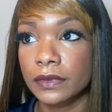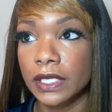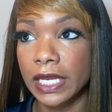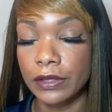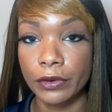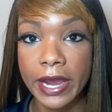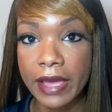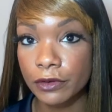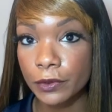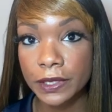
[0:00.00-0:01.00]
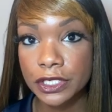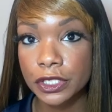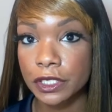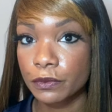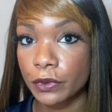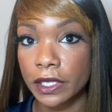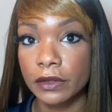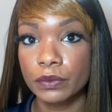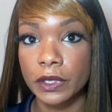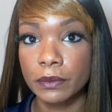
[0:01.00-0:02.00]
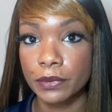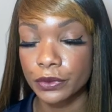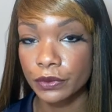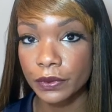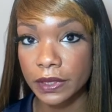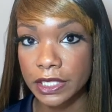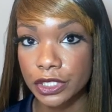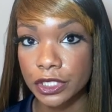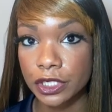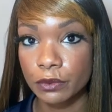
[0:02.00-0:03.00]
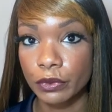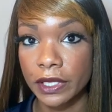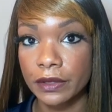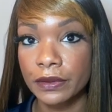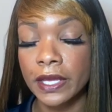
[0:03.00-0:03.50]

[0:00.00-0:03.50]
either have a relationship with, want to build a relationship with,